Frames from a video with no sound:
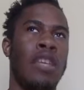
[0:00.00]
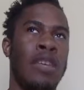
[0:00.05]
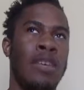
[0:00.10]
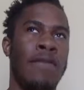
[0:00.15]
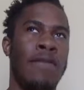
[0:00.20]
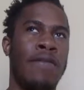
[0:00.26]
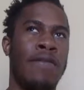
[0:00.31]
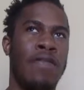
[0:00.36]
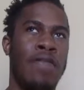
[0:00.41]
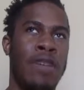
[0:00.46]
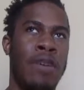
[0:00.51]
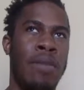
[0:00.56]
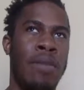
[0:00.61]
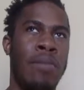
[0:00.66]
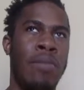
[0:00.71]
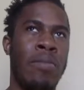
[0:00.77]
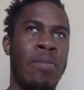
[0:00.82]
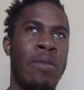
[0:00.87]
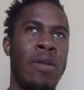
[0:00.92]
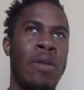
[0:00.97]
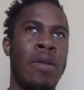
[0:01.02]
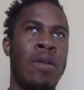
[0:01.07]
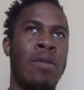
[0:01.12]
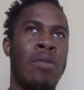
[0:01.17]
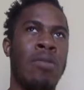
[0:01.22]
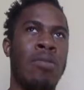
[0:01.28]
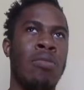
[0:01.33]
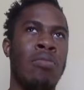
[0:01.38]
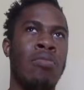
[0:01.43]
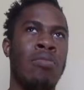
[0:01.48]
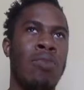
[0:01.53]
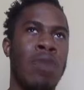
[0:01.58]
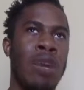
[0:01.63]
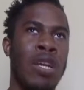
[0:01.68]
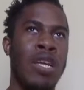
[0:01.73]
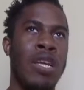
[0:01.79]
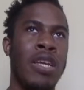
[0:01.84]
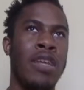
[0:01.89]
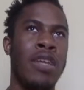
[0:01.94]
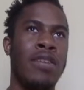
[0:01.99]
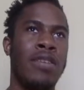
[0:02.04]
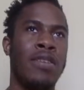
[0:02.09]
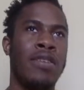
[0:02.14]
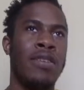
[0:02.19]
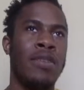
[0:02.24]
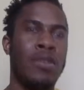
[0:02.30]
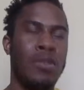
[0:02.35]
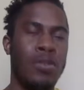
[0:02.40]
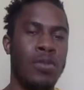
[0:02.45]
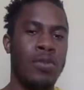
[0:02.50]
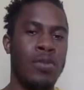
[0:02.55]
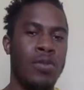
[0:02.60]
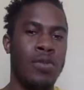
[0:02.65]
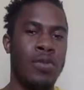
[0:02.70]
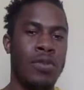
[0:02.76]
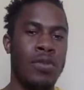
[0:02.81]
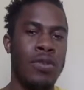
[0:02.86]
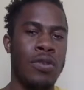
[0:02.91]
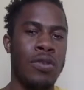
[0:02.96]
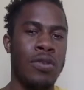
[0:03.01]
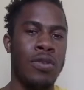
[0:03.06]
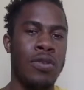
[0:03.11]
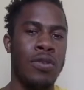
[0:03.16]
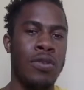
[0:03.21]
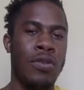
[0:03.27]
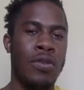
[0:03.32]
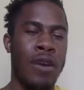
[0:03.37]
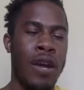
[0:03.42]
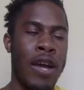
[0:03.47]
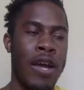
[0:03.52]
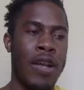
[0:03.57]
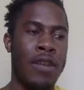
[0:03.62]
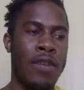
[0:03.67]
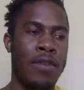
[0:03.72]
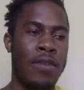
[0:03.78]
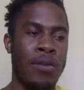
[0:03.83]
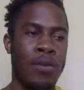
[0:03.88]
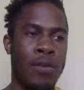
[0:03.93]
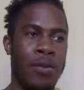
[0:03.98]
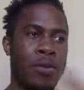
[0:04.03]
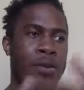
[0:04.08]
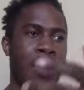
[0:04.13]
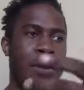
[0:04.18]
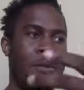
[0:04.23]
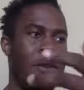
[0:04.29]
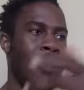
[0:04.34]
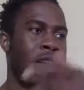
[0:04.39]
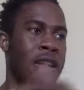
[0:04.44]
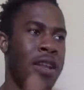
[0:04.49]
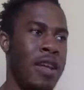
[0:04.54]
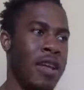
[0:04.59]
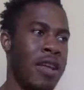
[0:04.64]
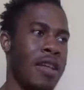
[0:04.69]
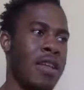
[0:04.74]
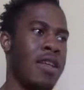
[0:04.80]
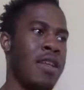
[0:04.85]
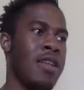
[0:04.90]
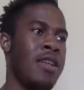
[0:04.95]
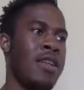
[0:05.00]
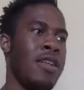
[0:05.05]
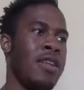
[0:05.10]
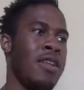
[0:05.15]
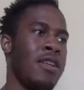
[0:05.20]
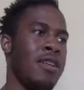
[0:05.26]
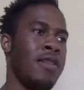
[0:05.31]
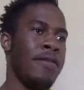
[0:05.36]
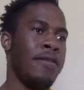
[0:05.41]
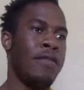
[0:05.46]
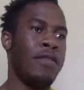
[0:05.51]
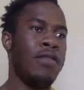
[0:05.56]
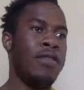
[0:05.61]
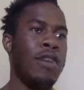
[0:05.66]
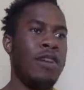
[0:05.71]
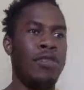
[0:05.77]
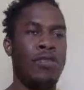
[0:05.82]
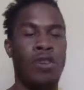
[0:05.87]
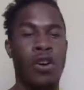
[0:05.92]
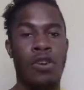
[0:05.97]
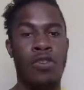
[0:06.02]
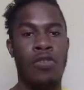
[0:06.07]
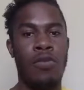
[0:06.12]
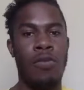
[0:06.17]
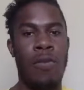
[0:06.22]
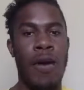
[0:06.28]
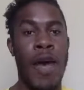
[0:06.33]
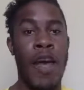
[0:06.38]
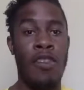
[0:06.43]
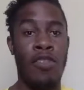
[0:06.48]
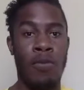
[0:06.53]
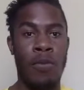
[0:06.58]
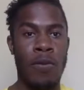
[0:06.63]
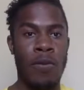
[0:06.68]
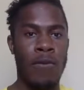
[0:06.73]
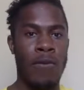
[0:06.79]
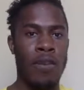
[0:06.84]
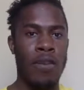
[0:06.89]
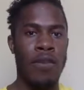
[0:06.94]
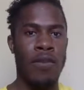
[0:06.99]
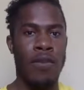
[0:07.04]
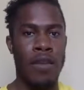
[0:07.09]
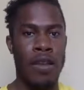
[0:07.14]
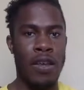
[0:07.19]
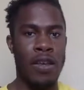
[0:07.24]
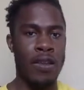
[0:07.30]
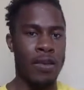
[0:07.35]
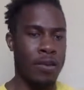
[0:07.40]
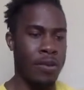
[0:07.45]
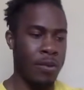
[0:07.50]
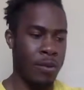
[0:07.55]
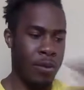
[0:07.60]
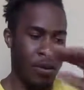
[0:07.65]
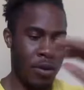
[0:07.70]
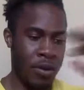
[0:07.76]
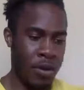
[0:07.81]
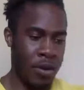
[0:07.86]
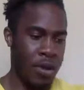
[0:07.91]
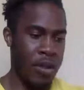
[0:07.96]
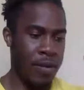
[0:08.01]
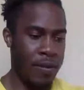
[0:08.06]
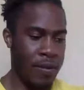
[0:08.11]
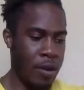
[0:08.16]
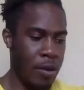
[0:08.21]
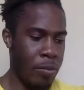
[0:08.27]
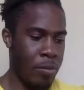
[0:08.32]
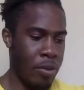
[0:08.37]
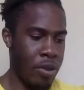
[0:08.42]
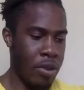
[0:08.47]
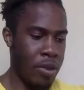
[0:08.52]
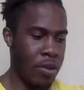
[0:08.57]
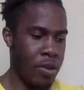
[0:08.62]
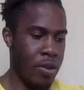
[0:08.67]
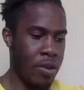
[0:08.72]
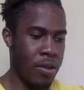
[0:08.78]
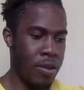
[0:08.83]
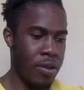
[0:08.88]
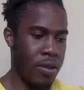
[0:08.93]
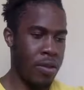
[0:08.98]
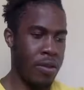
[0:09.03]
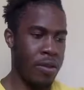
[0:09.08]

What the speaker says: give them money to lose, right? So what do I mean? Like, first they charge you management fees. Like, look this up in